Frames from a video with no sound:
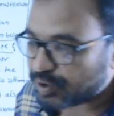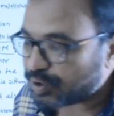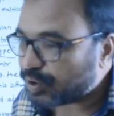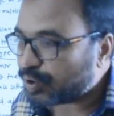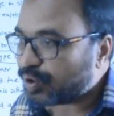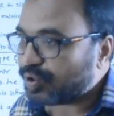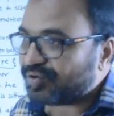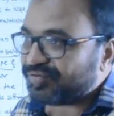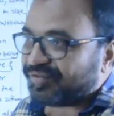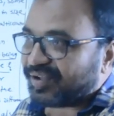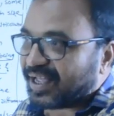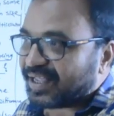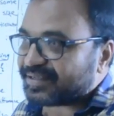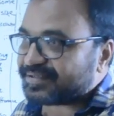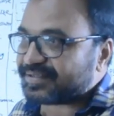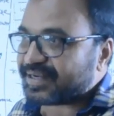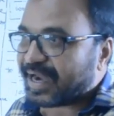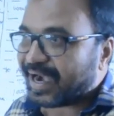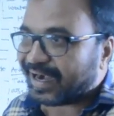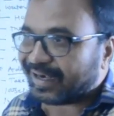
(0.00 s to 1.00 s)
go
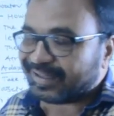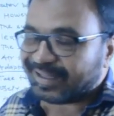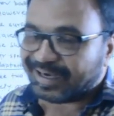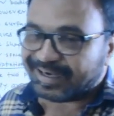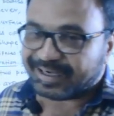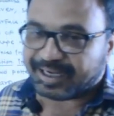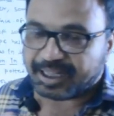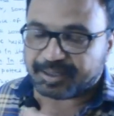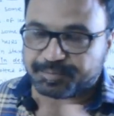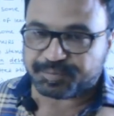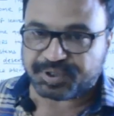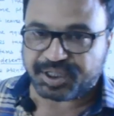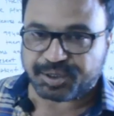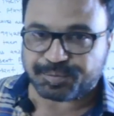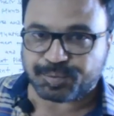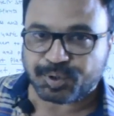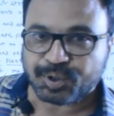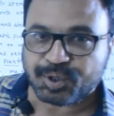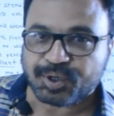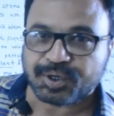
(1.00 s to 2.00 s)
fast, at that time
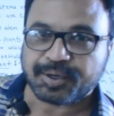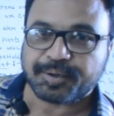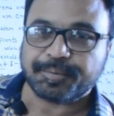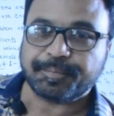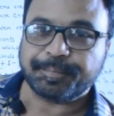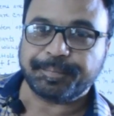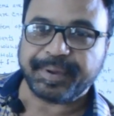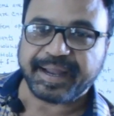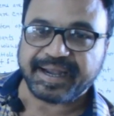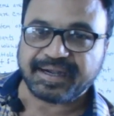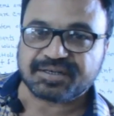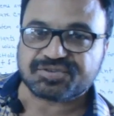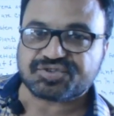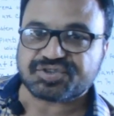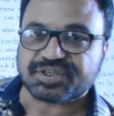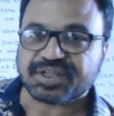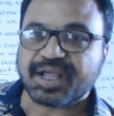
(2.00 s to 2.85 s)
they bends,